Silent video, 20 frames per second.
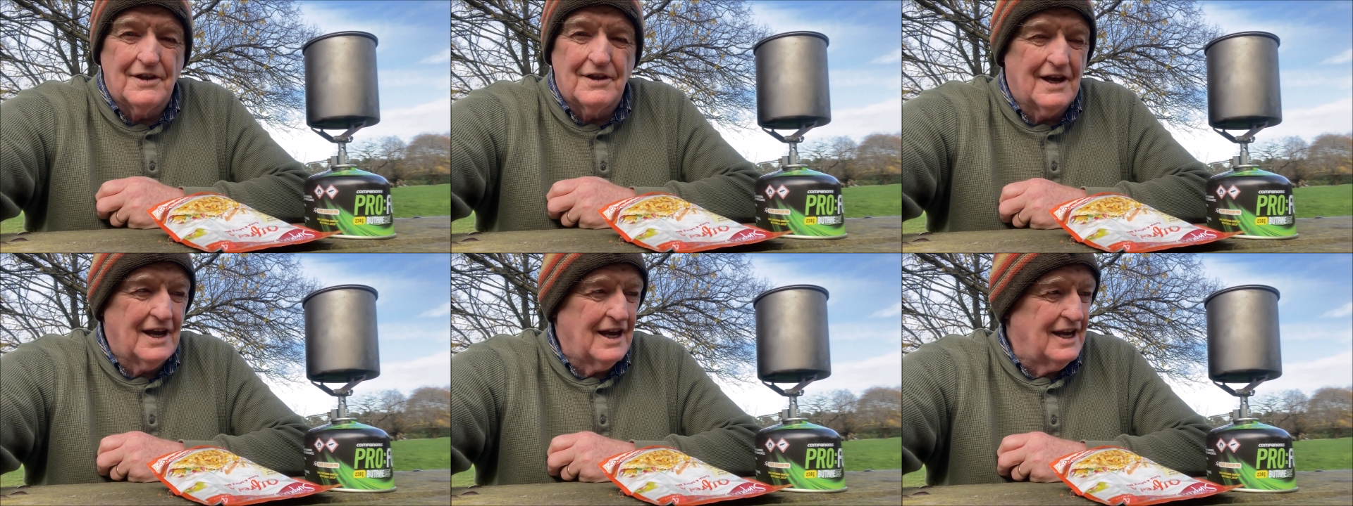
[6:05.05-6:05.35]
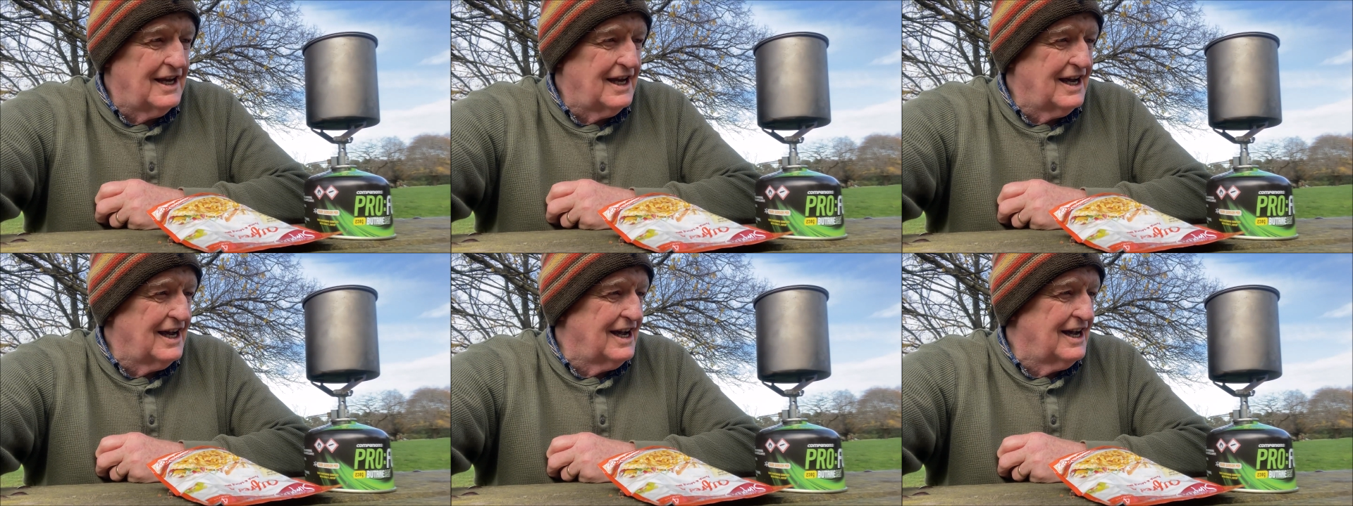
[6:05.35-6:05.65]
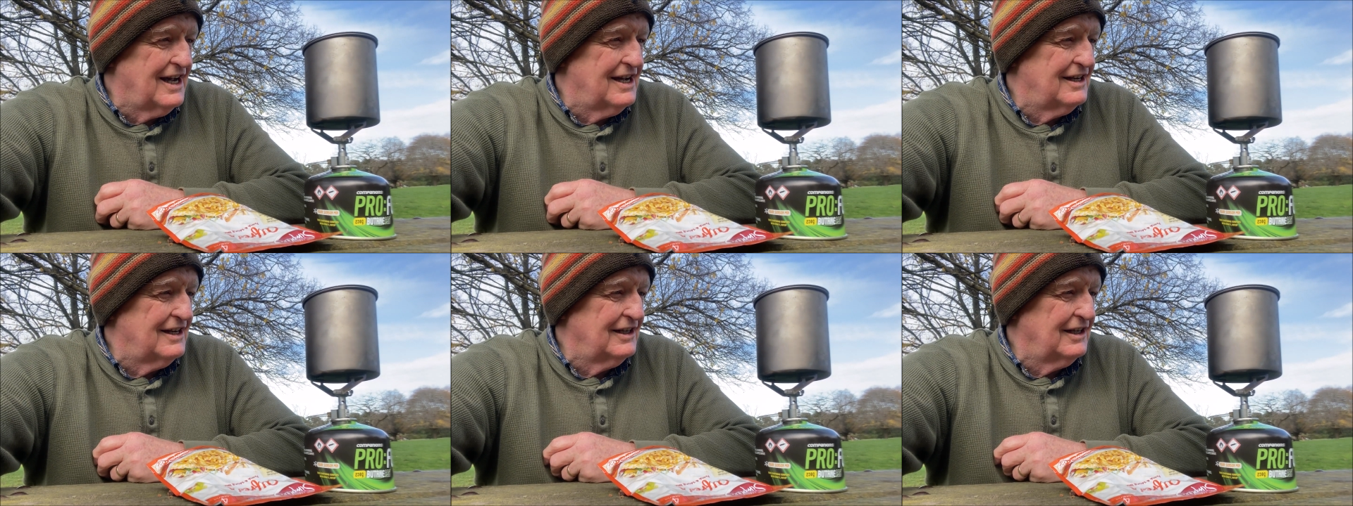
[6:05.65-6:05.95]

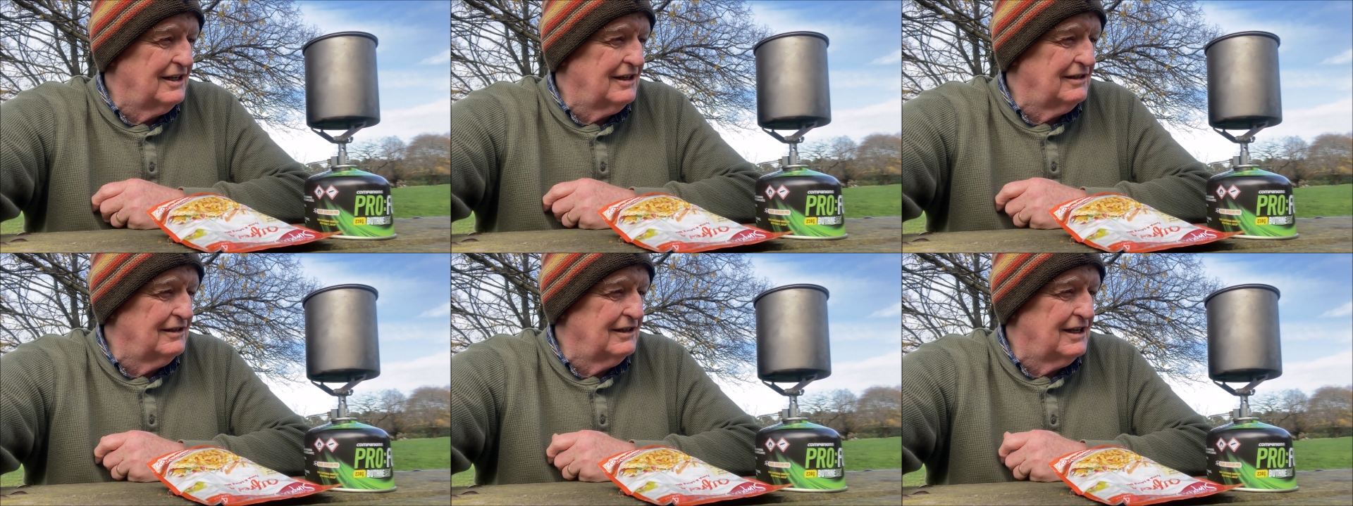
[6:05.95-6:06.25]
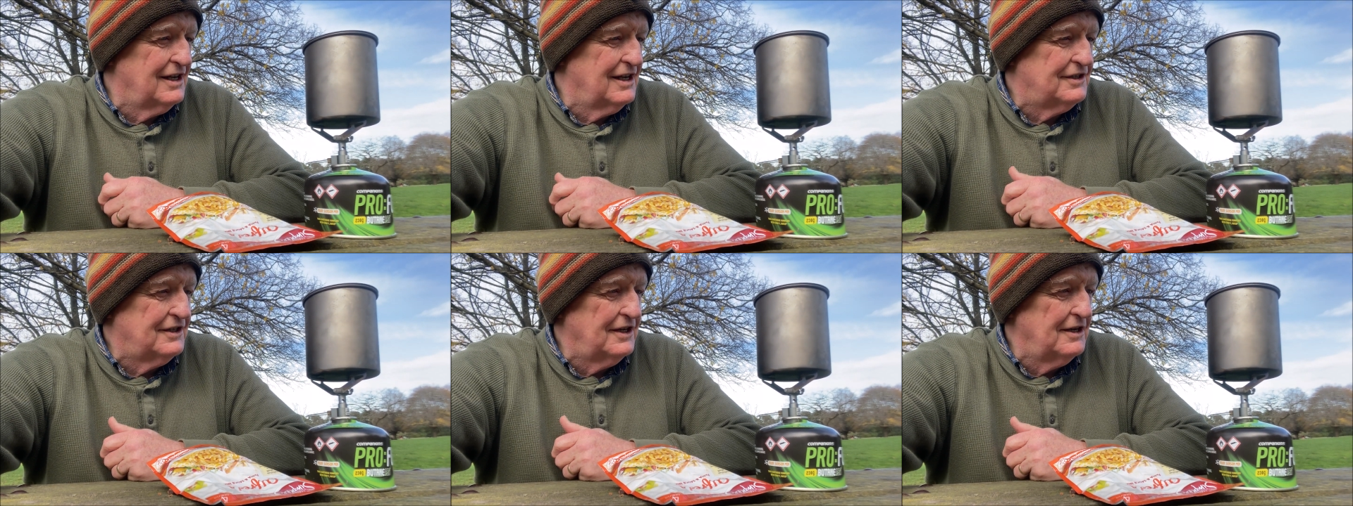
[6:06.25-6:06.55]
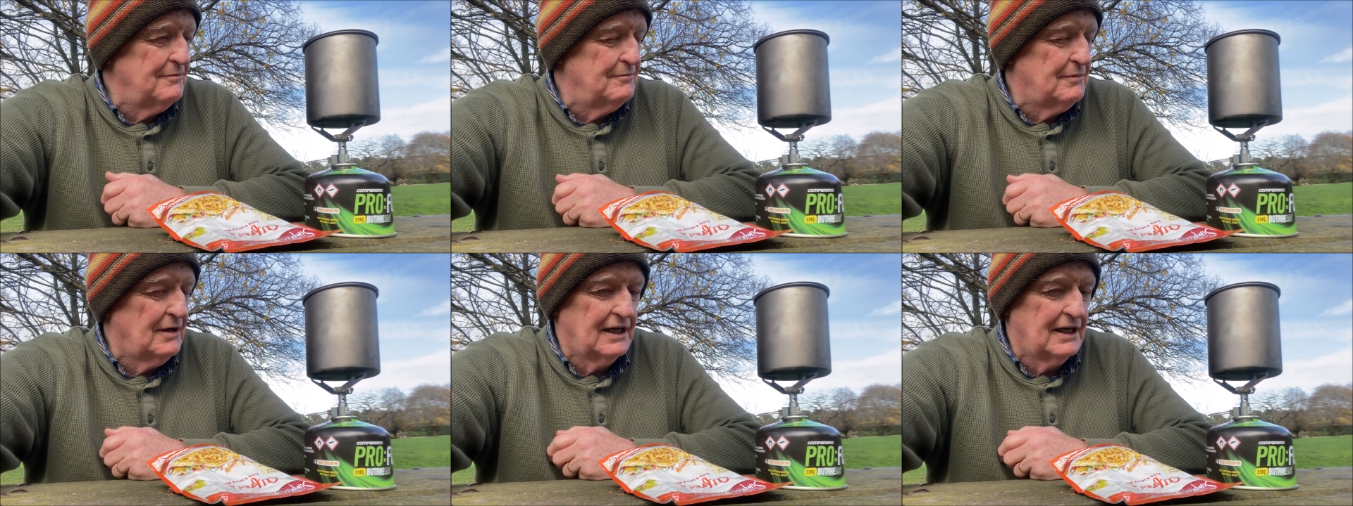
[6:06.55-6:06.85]
a little
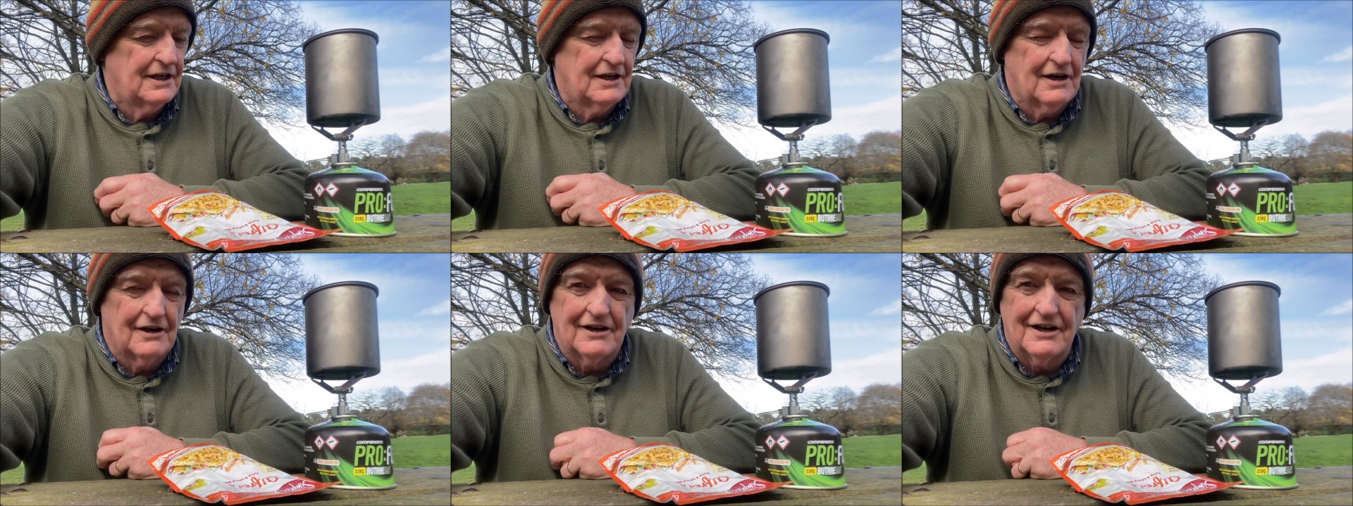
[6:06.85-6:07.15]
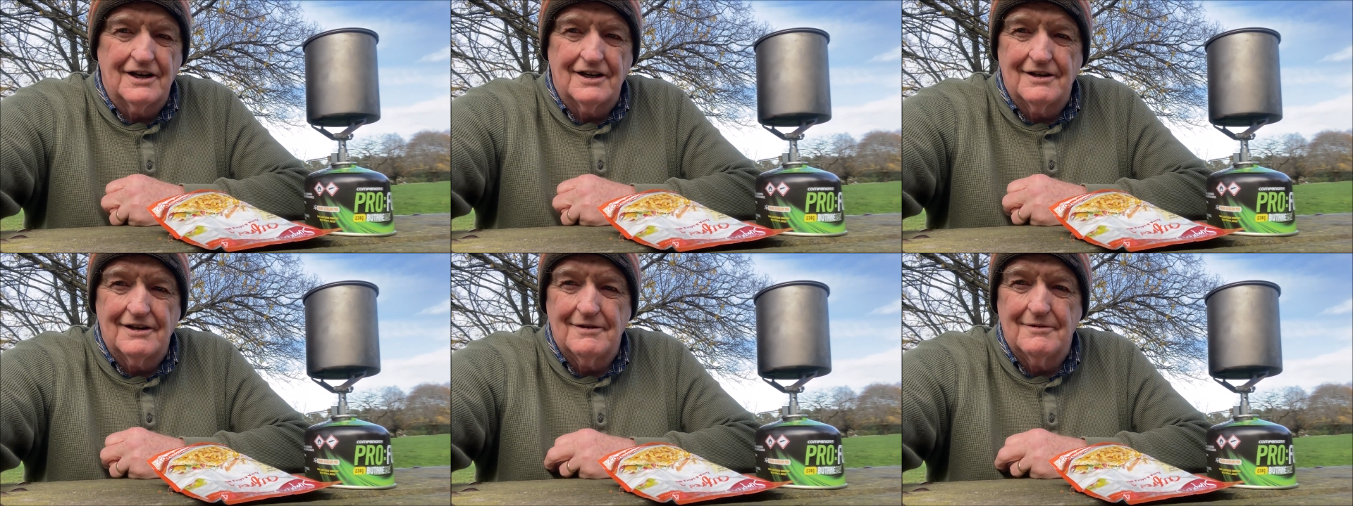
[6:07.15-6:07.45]
tin billy on it.